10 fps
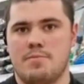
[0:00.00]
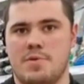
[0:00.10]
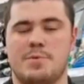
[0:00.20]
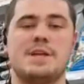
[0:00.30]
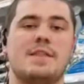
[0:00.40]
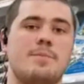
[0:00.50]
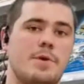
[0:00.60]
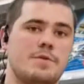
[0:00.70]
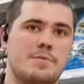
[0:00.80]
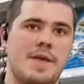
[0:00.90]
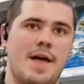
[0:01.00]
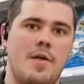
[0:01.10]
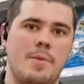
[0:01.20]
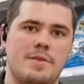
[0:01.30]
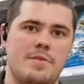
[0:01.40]
to protect the birds from the
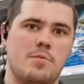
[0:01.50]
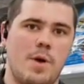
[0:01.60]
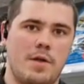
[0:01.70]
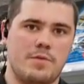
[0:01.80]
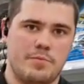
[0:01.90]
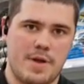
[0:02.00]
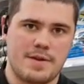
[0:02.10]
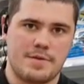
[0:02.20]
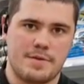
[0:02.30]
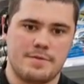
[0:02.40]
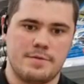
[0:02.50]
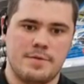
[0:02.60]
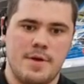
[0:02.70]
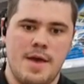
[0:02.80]
elements as well as predators.